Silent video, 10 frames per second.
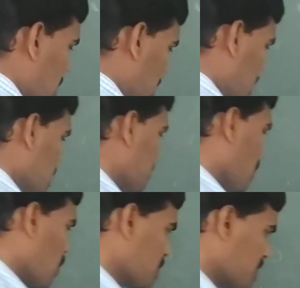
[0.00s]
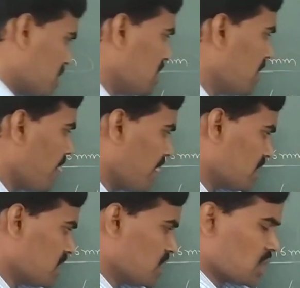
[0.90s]
The spores
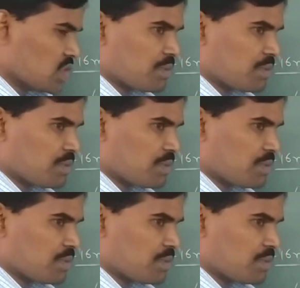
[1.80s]
is also